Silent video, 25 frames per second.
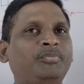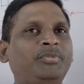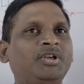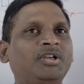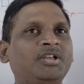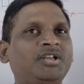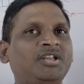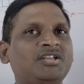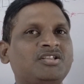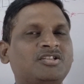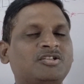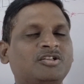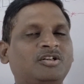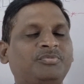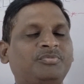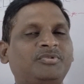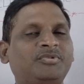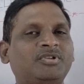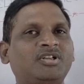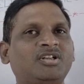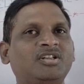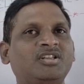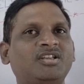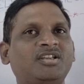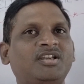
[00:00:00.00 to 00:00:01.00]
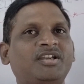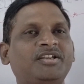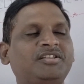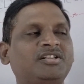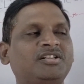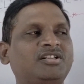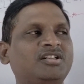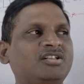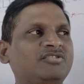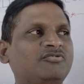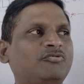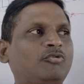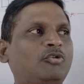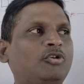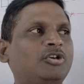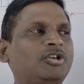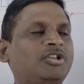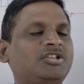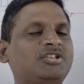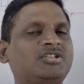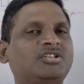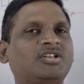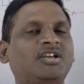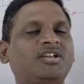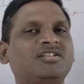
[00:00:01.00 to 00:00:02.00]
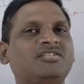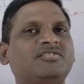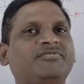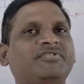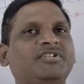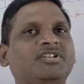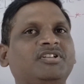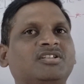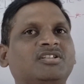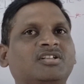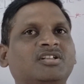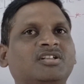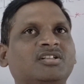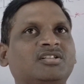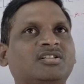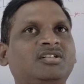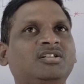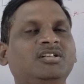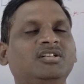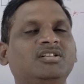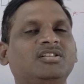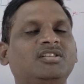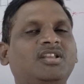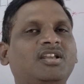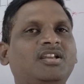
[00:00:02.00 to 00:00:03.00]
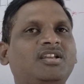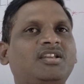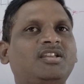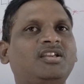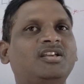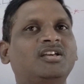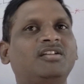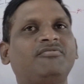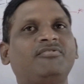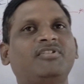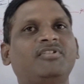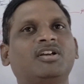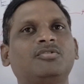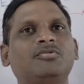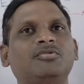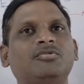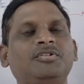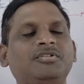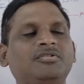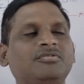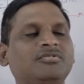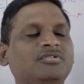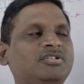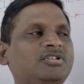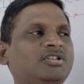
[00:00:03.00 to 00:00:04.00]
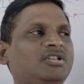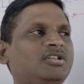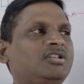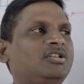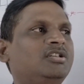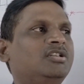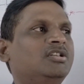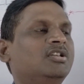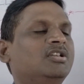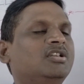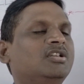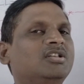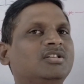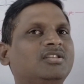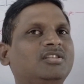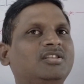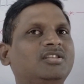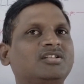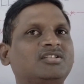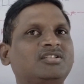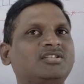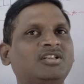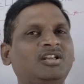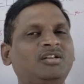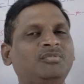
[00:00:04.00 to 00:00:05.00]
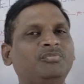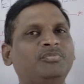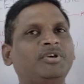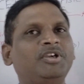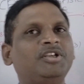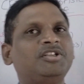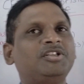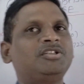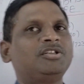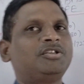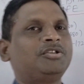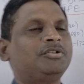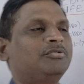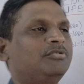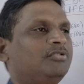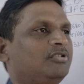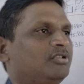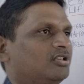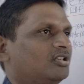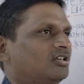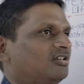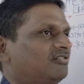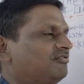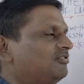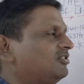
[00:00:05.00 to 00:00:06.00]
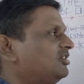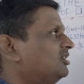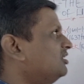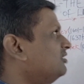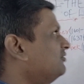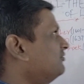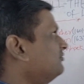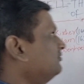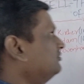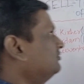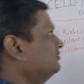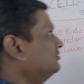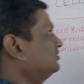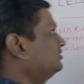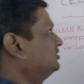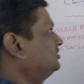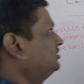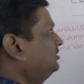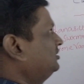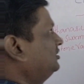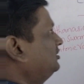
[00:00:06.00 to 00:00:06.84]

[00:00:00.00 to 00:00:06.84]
The beginning chapter in the 8th class, what is science, we discussed. Then here we are going to see the cell, basic unit of life.